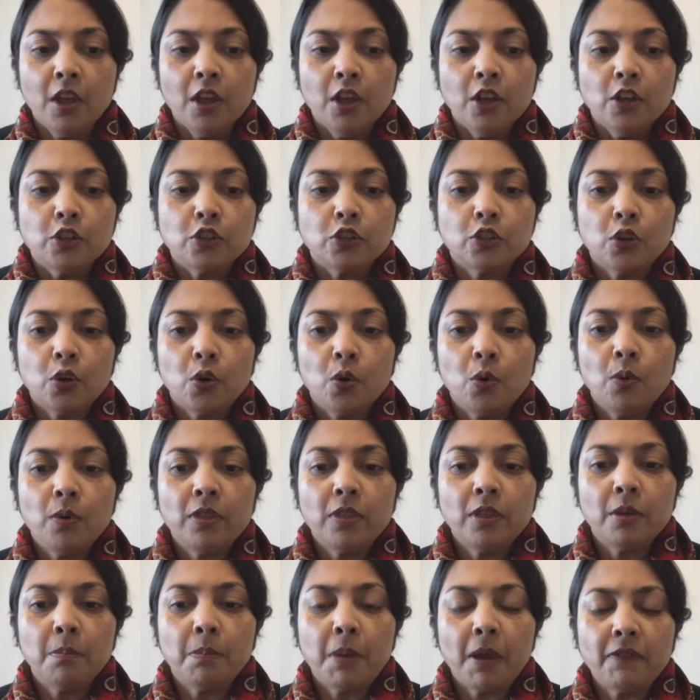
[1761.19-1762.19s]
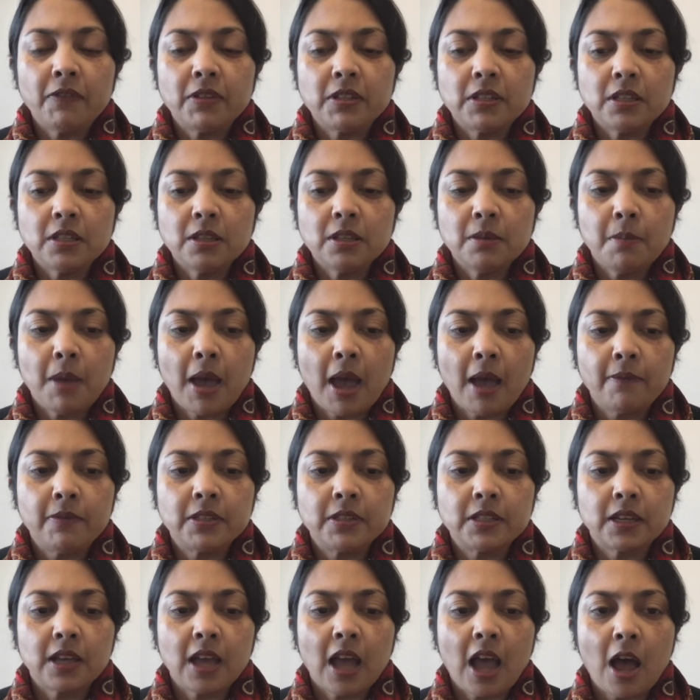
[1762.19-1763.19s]
So the bevacizumab is
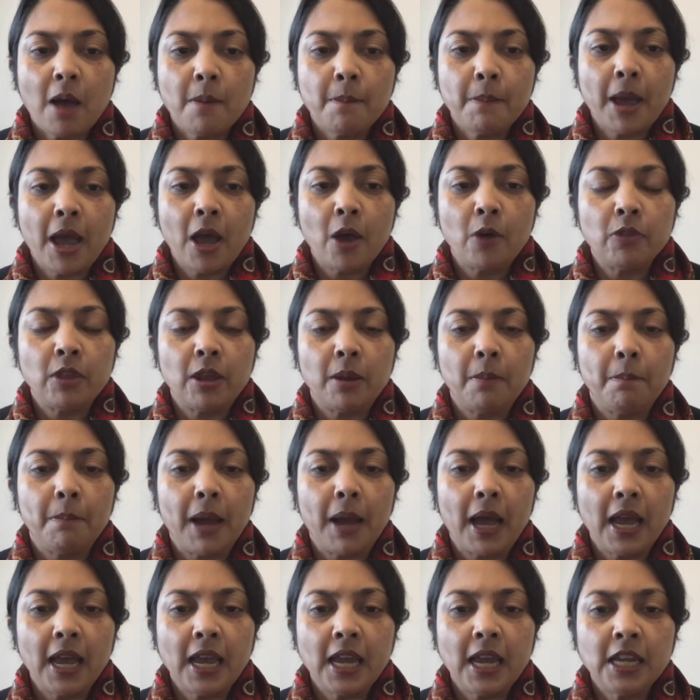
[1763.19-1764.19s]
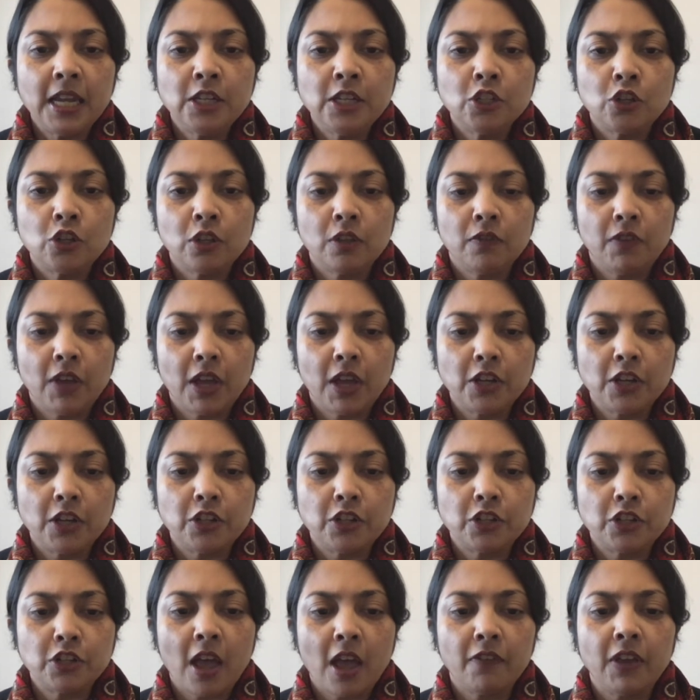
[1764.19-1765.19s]
a compound that binds to the
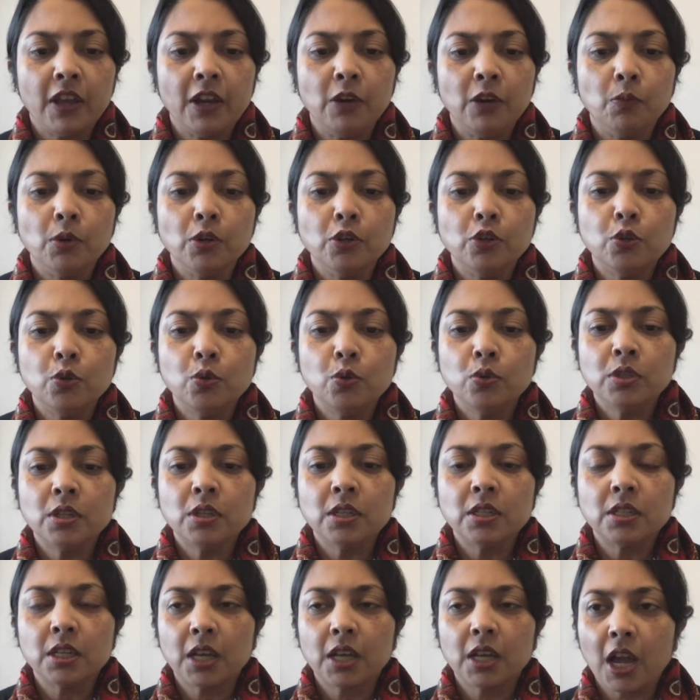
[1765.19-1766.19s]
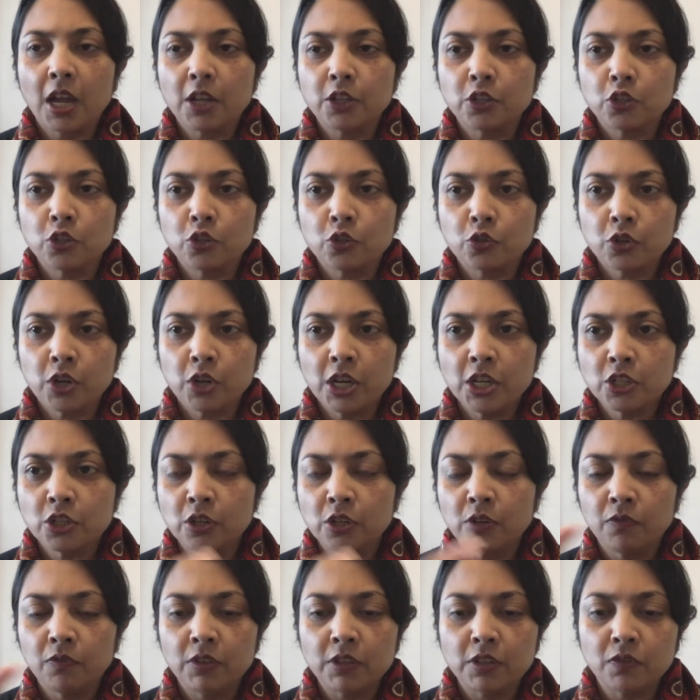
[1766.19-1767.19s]
VEGF and reduces the concentration
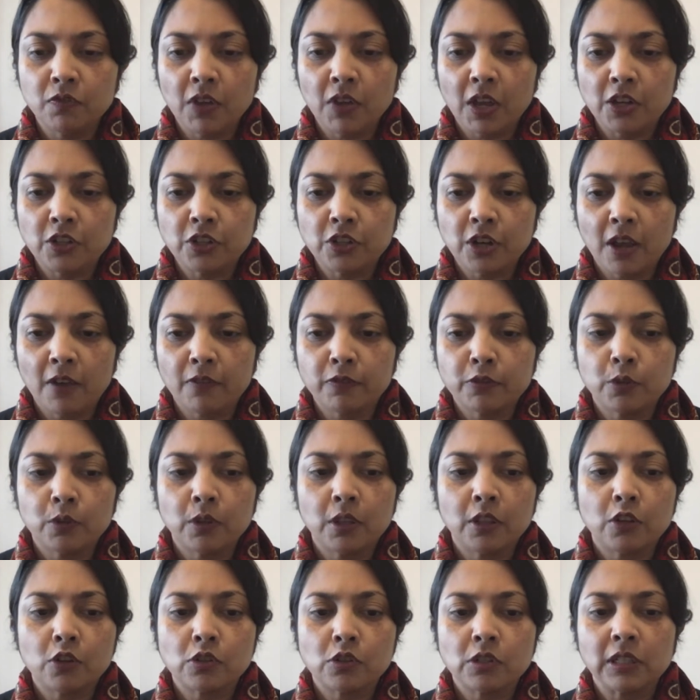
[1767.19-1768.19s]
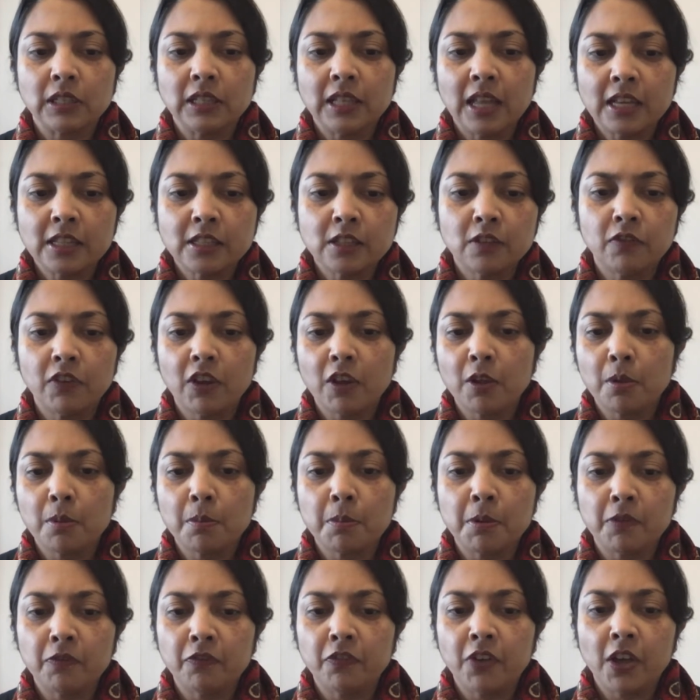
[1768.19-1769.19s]
of this VEGF so that there's less
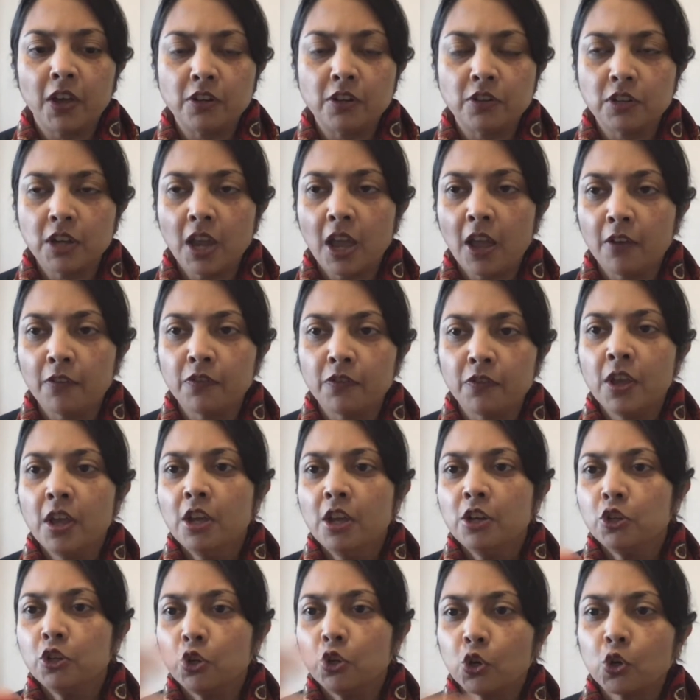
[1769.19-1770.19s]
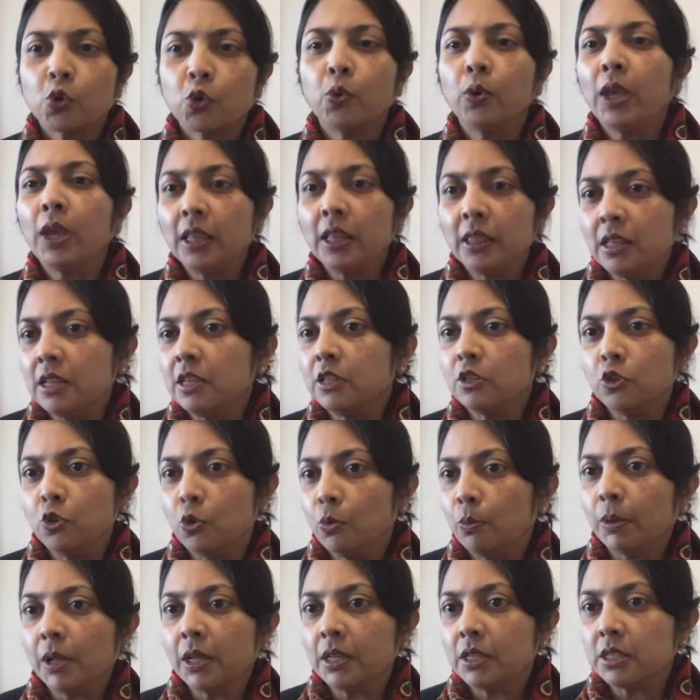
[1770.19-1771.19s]
available VEGF to create these new
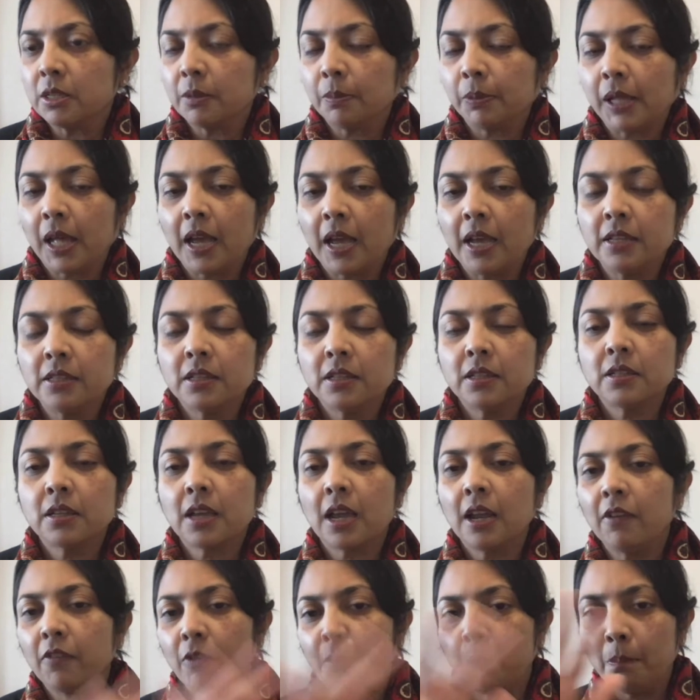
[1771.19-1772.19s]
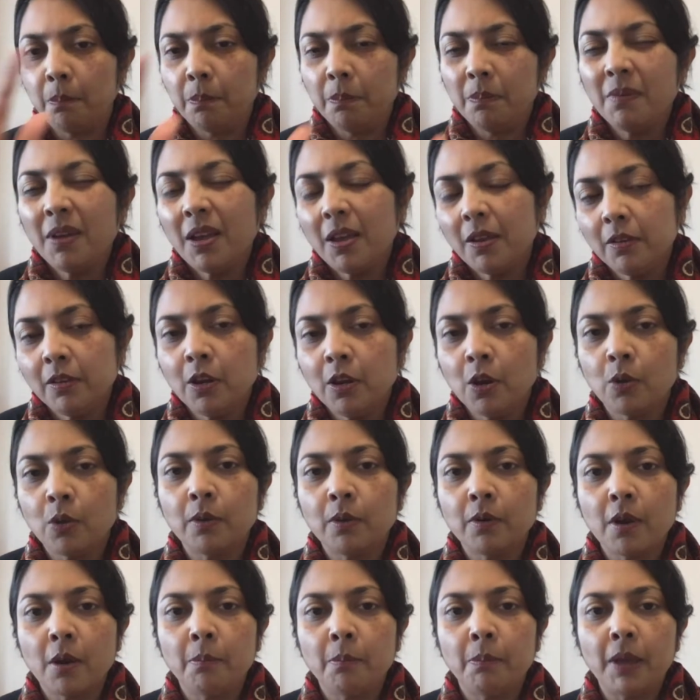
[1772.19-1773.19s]
blood supplies. That's kind of a
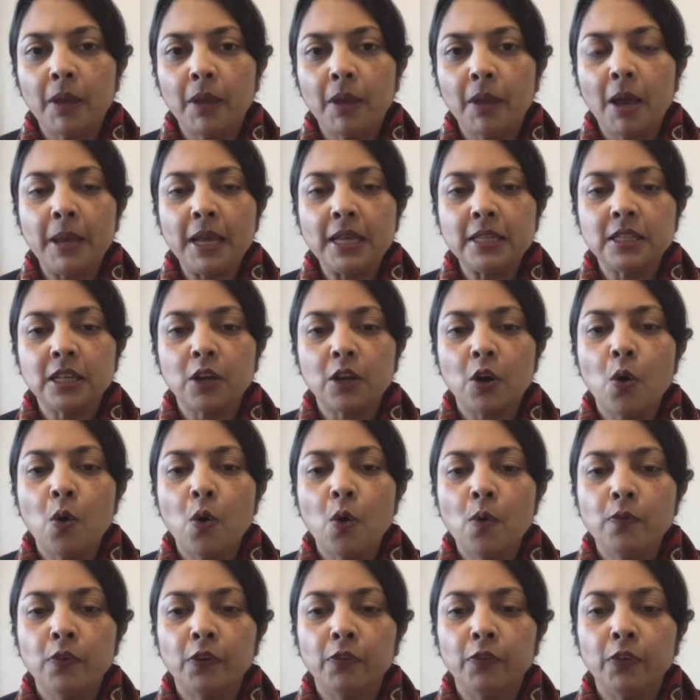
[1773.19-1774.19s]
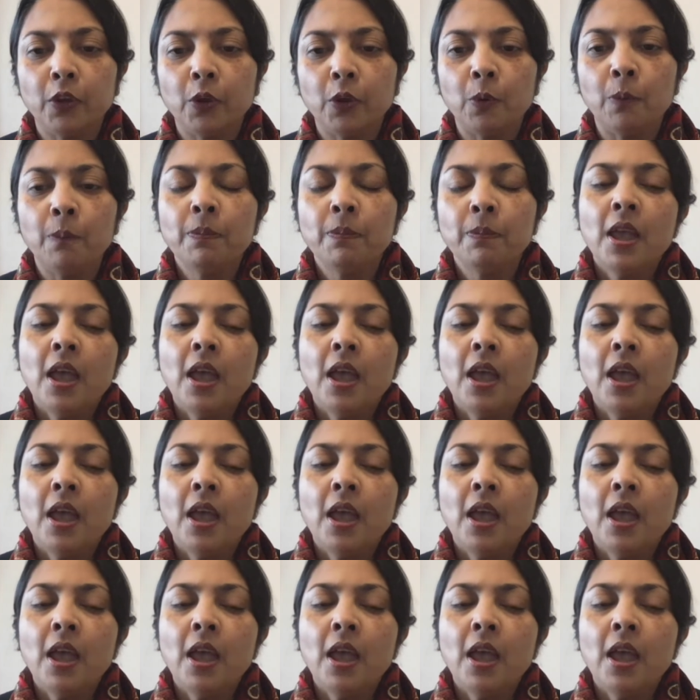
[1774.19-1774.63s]
basic overview.